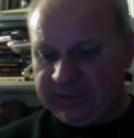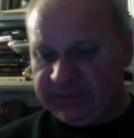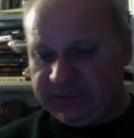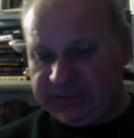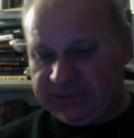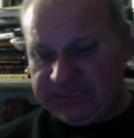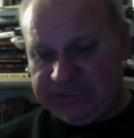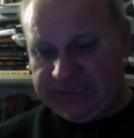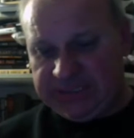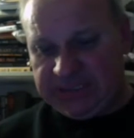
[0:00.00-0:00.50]

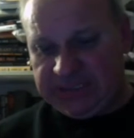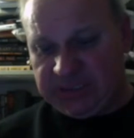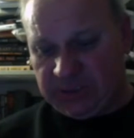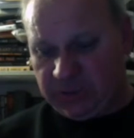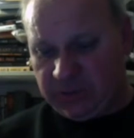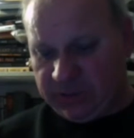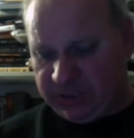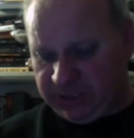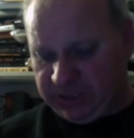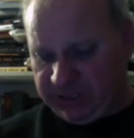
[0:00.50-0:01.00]
This is a
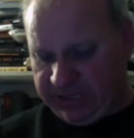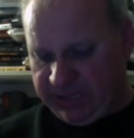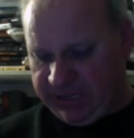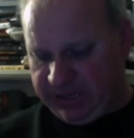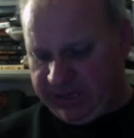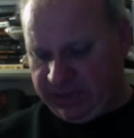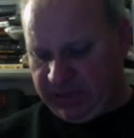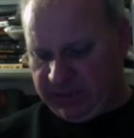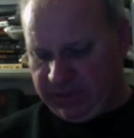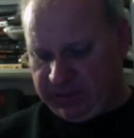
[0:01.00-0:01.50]
question I
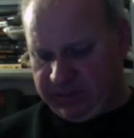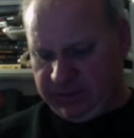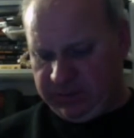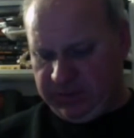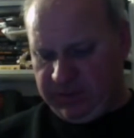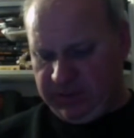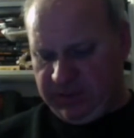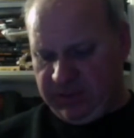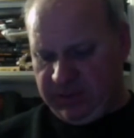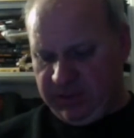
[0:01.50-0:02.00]
had not
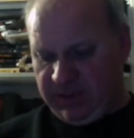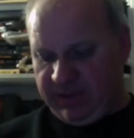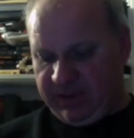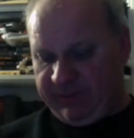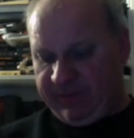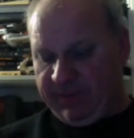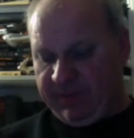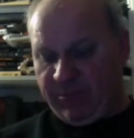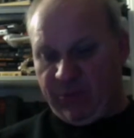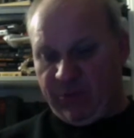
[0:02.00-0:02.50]
thought of.
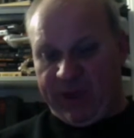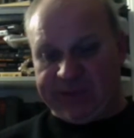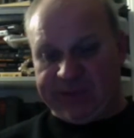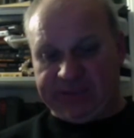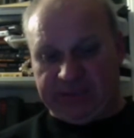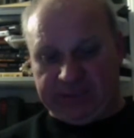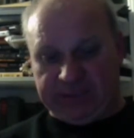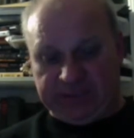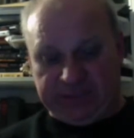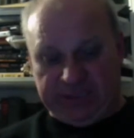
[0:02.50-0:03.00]
You have Brad
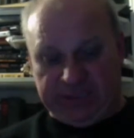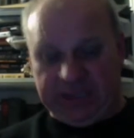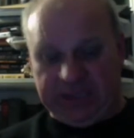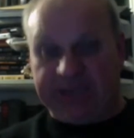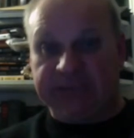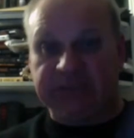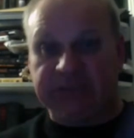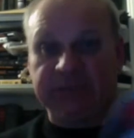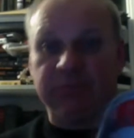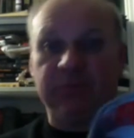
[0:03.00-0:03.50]
Talinsky
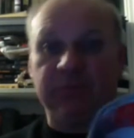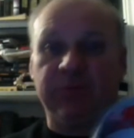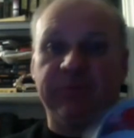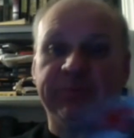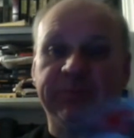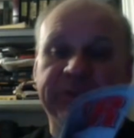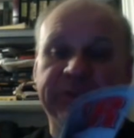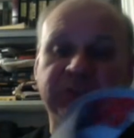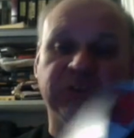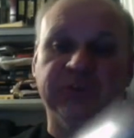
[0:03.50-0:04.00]
and some
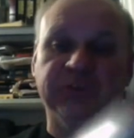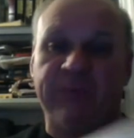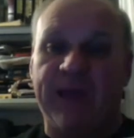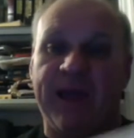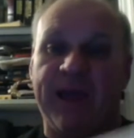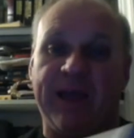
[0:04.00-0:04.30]
pictures by